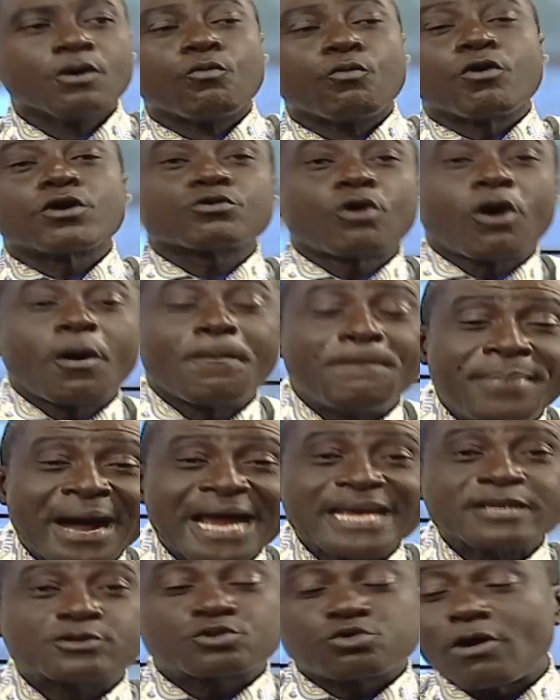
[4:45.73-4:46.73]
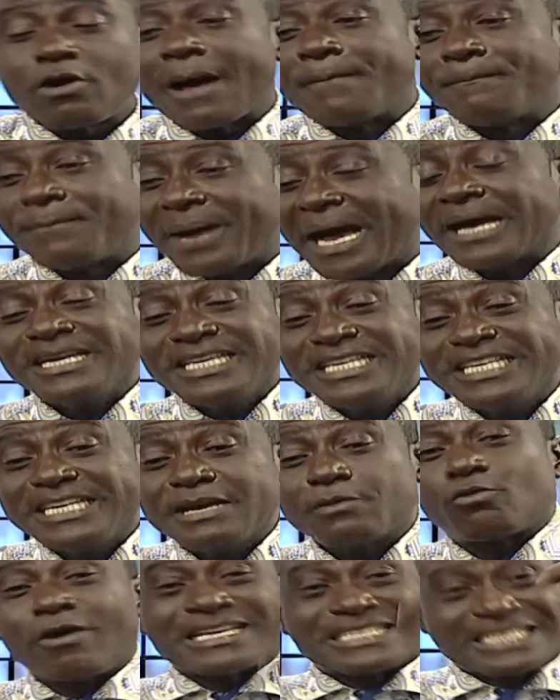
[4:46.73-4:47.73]
what of my two are ba, ye
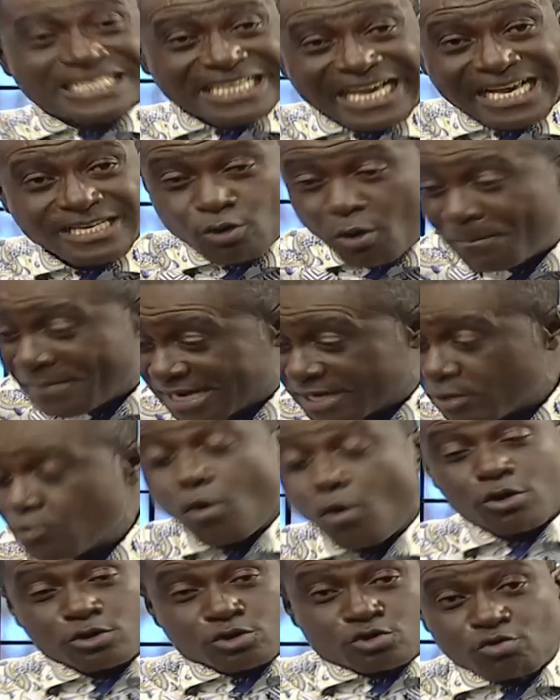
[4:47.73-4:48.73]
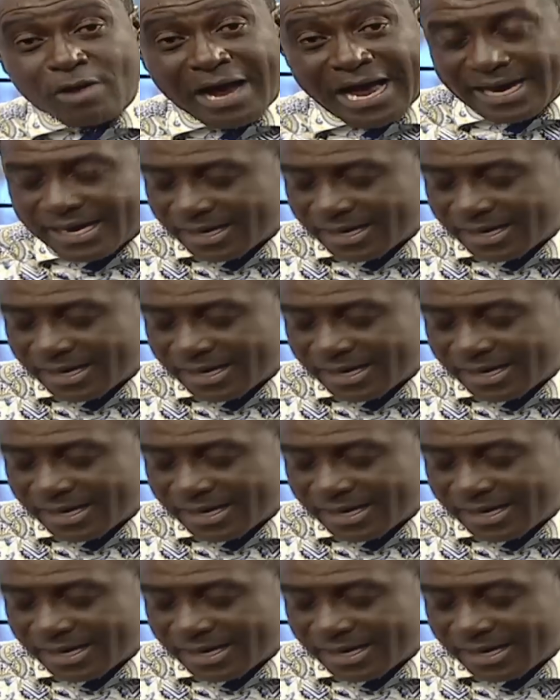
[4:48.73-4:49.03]
for Siaso Medu on Swa.